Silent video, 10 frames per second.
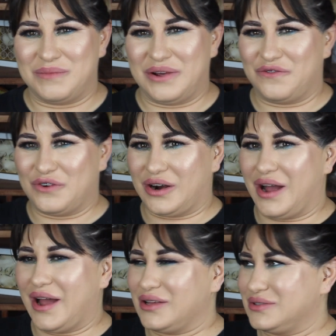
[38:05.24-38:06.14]
by 4
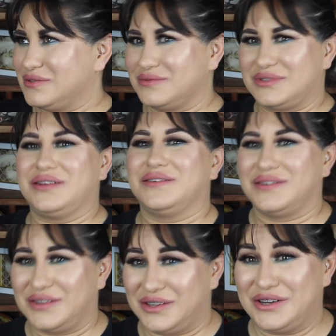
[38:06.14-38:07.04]
guys.
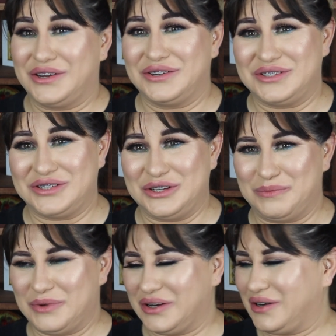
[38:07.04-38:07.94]
You're
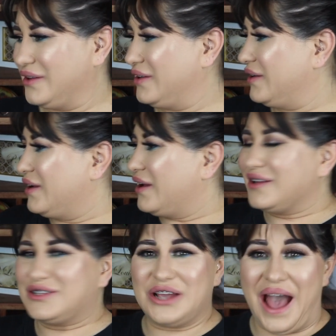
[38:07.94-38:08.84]
stupid.
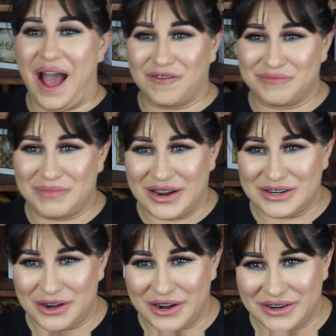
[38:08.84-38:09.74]
To have my
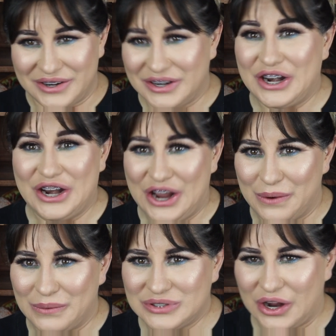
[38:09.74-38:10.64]
daughter?
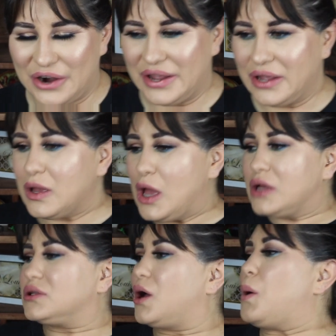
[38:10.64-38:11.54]
No, sorry.
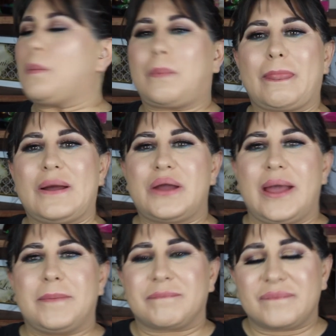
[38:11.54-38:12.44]
So,
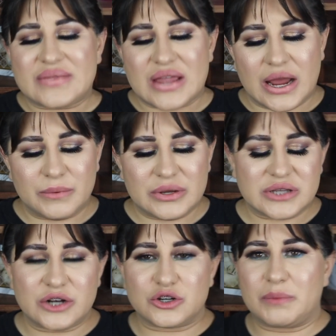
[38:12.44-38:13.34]
okay. Anyways,
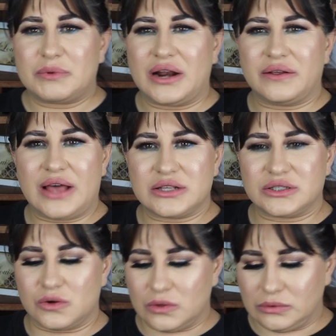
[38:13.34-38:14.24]
I dropped out of that
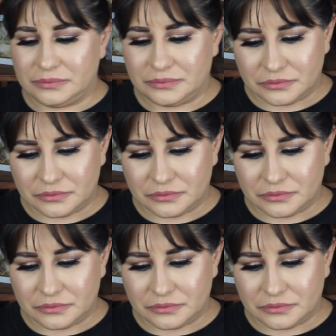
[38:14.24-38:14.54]
school.